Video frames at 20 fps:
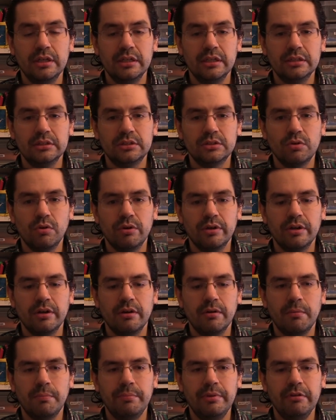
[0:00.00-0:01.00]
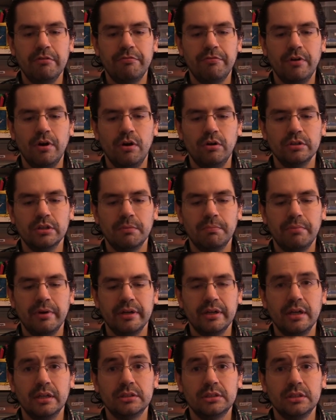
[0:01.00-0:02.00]
is going to be followed up
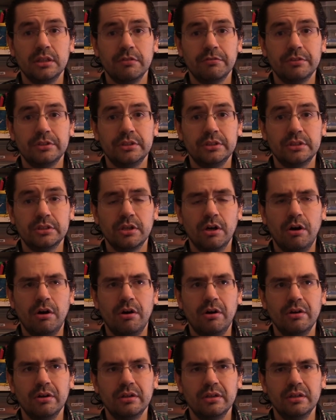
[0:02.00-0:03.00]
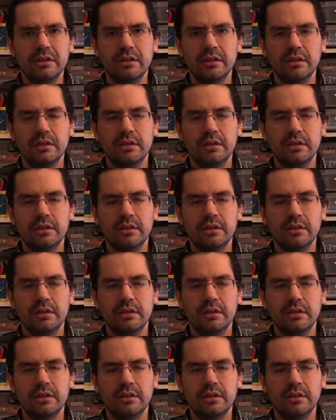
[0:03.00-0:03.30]
by Godzilla vs. Kong,